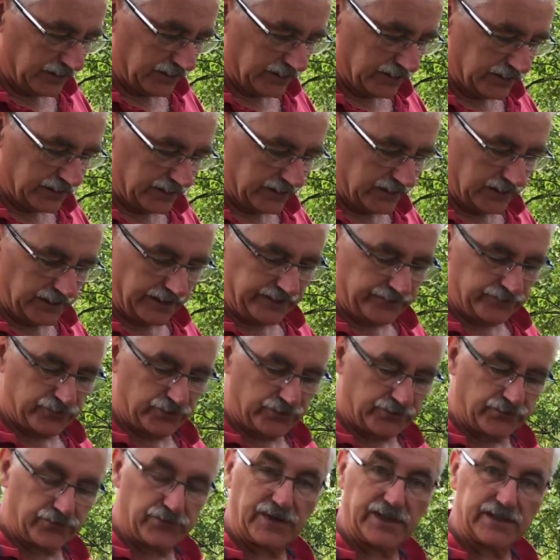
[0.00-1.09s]
uh,
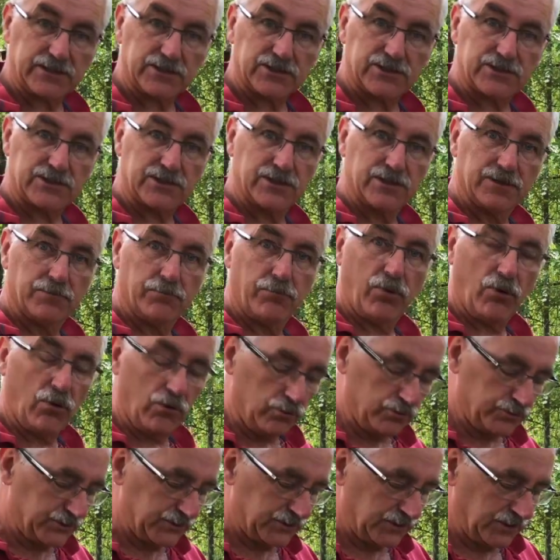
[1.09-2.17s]
electric fence
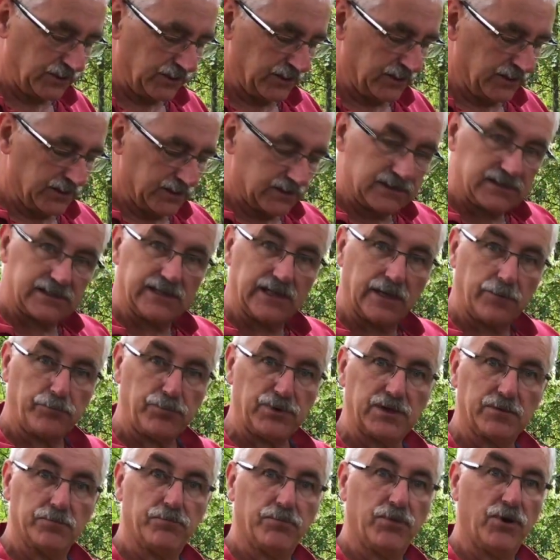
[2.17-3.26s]
post,
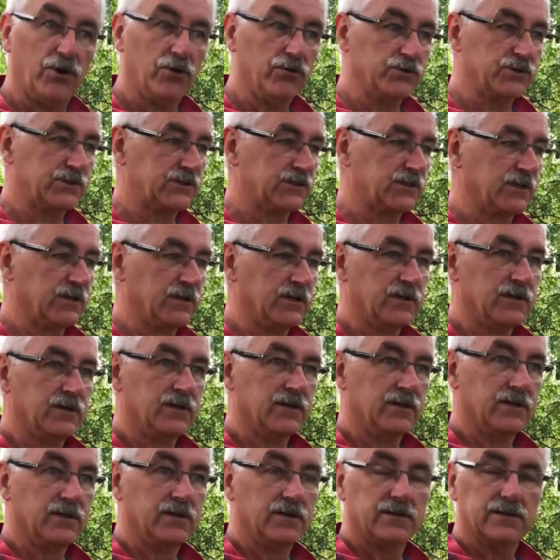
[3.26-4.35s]
step-in post
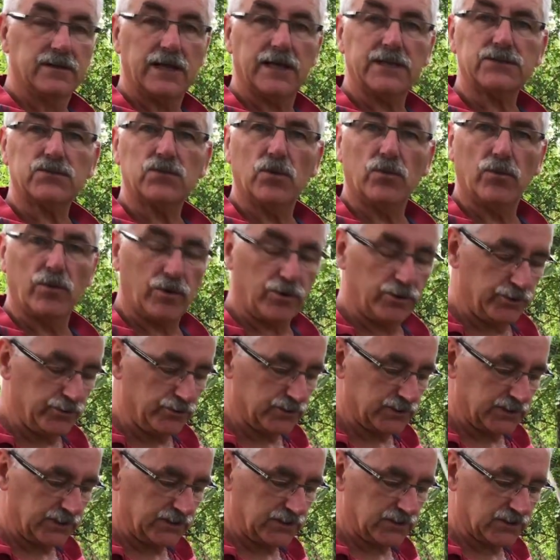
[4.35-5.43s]
that's what we were
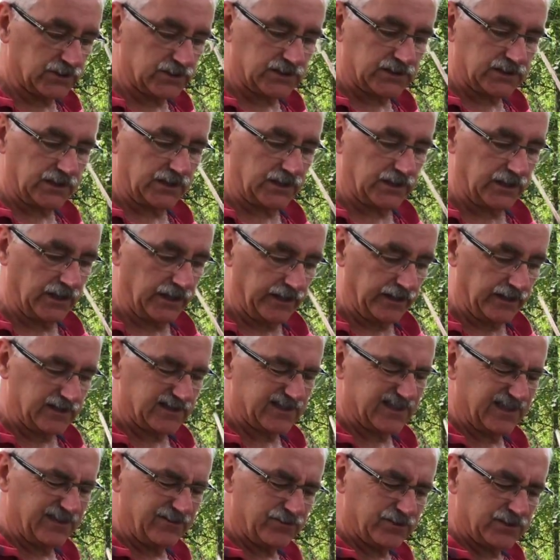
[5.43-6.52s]
using to stick cuttings
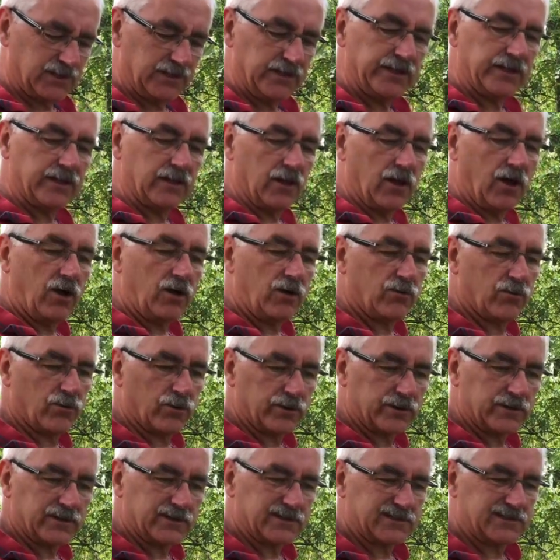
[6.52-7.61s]
and it was a little
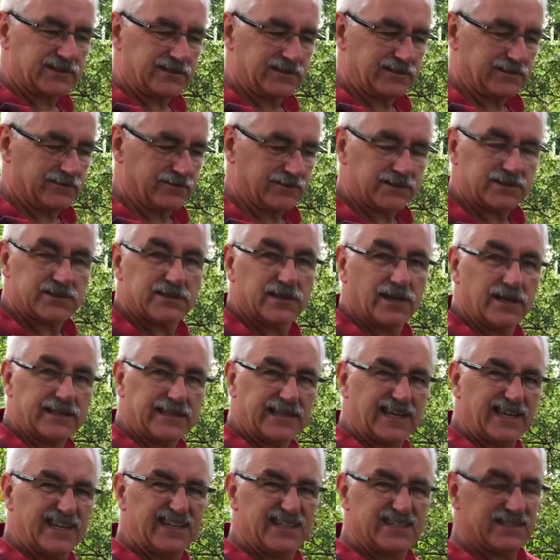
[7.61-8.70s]
awkward because you know it's not
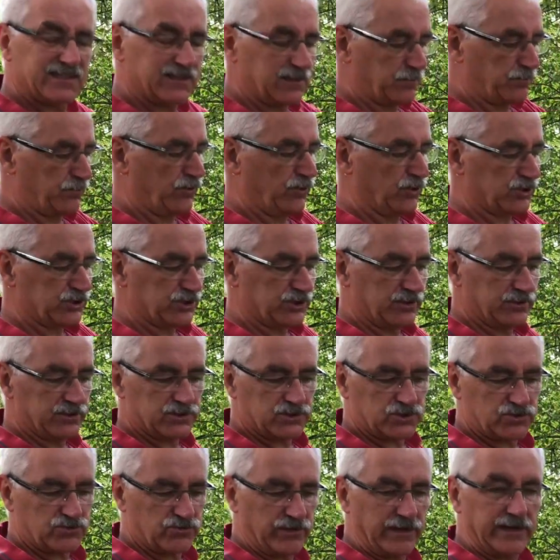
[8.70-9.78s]
that easy to push on a
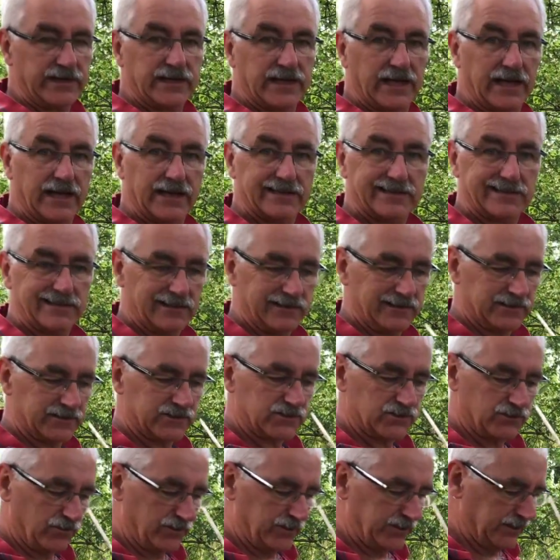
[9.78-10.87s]
straight handle and
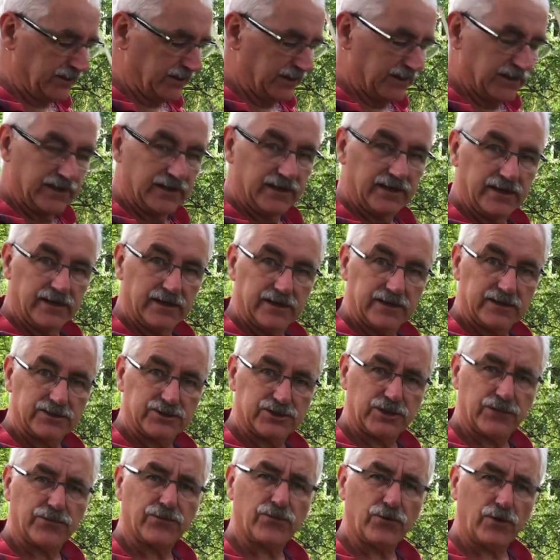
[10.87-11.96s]
so on
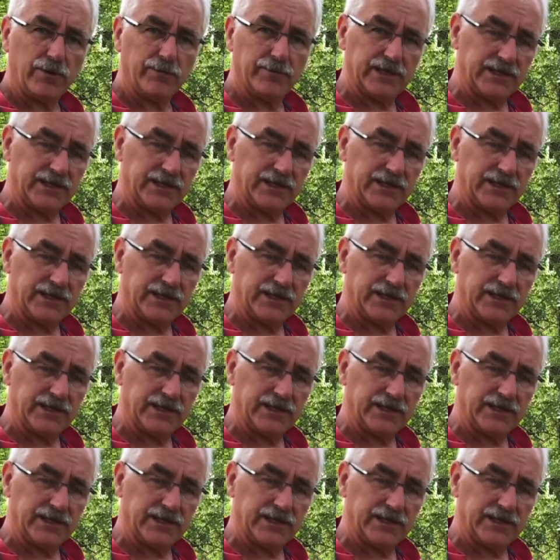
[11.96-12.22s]
Geoffroy